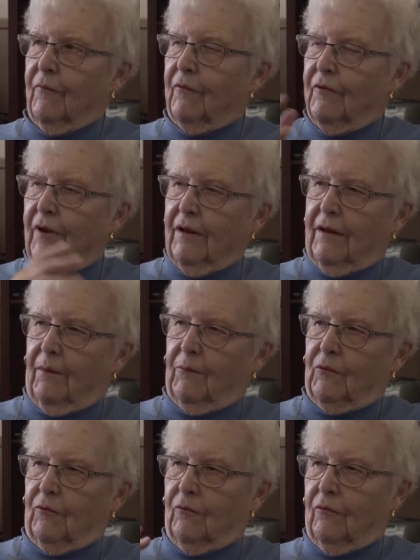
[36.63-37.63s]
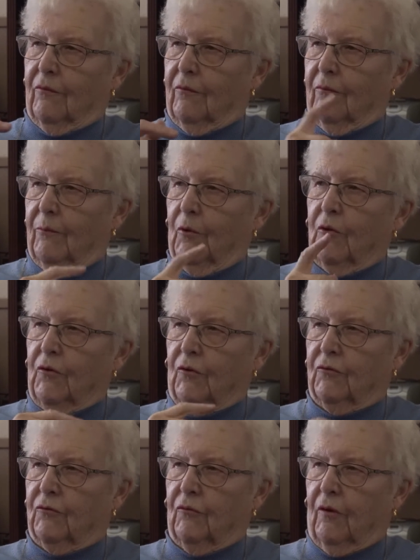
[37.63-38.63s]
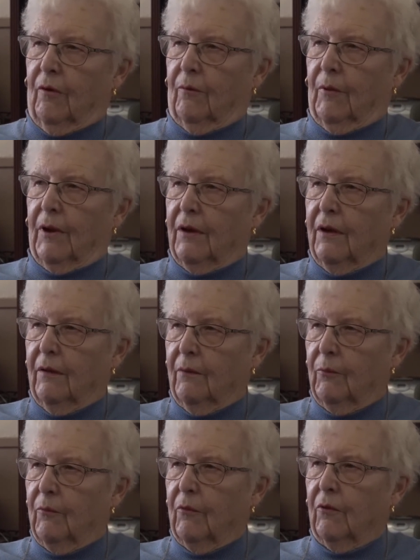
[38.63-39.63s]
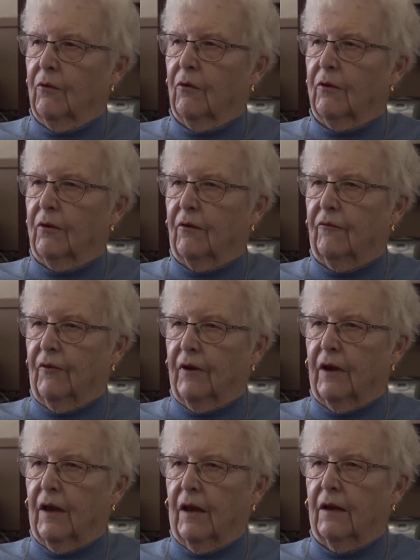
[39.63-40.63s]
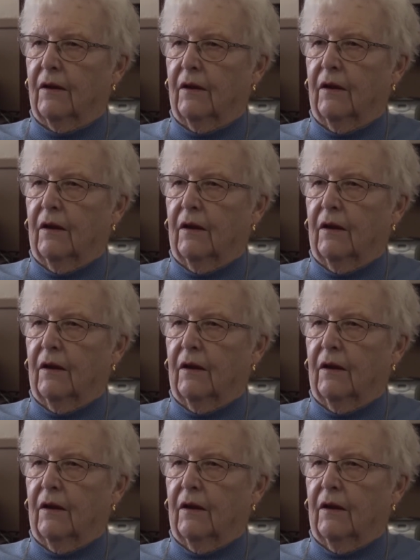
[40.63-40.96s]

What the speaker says: sent them to Pohjois-Suomeen or northern Finland.